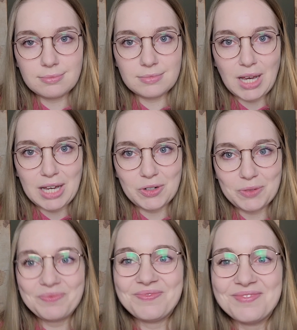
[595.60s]
I
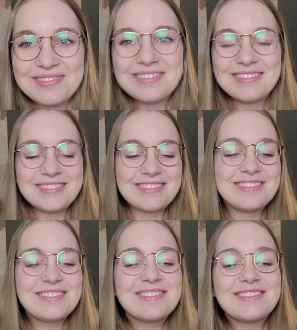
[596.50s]
don't
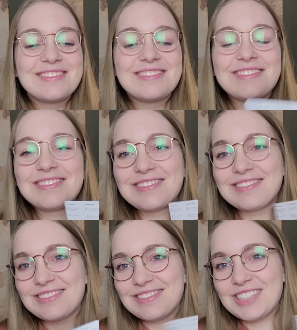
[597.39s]
know.
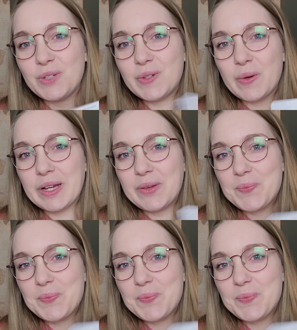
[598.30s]
Do you know it?